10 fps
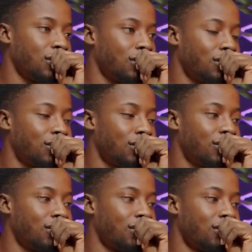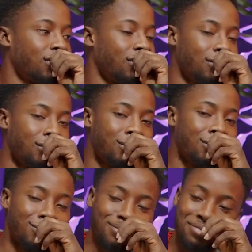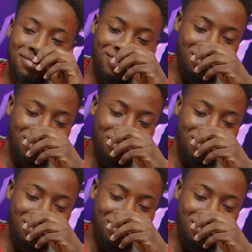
No words are spoken by the person on screen.